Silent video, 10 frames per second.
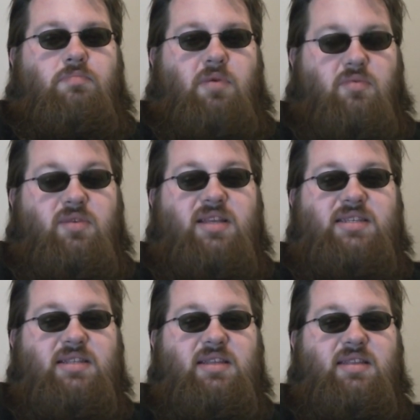But
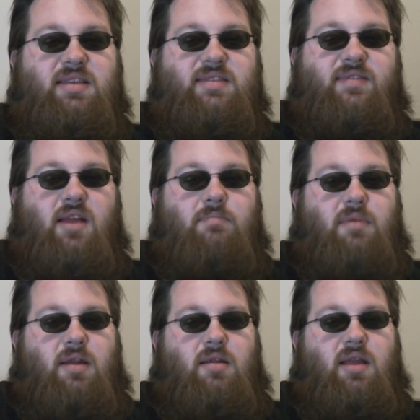recently things have gotten
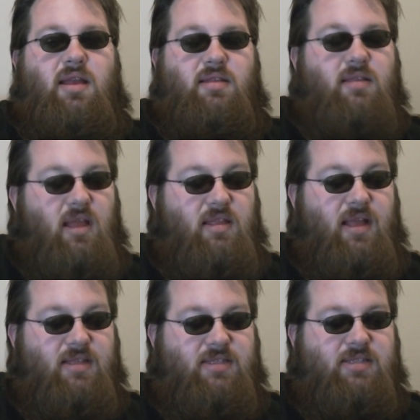better, and
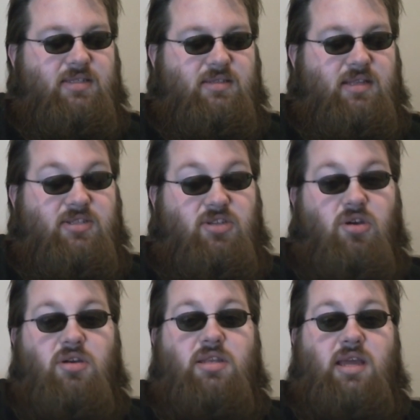that's
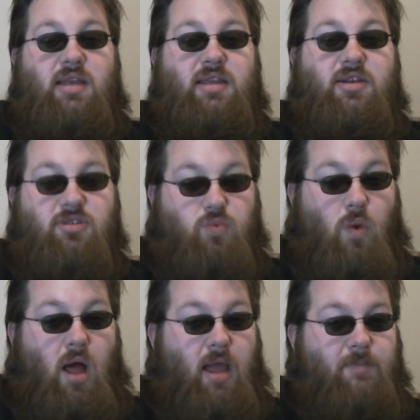good, and here's
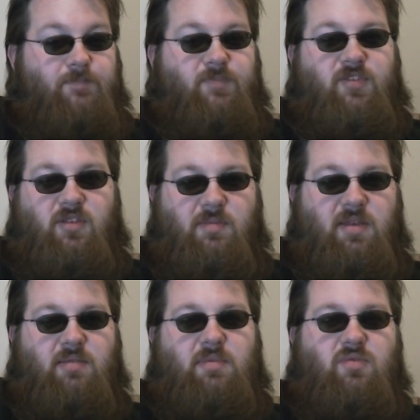why. So
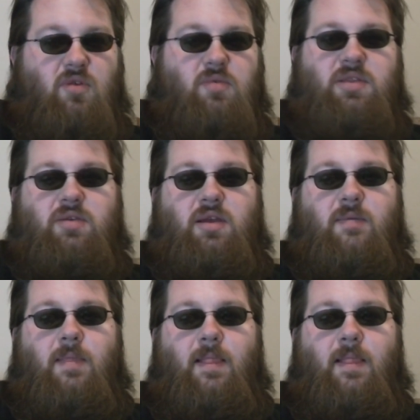let me roll with you here.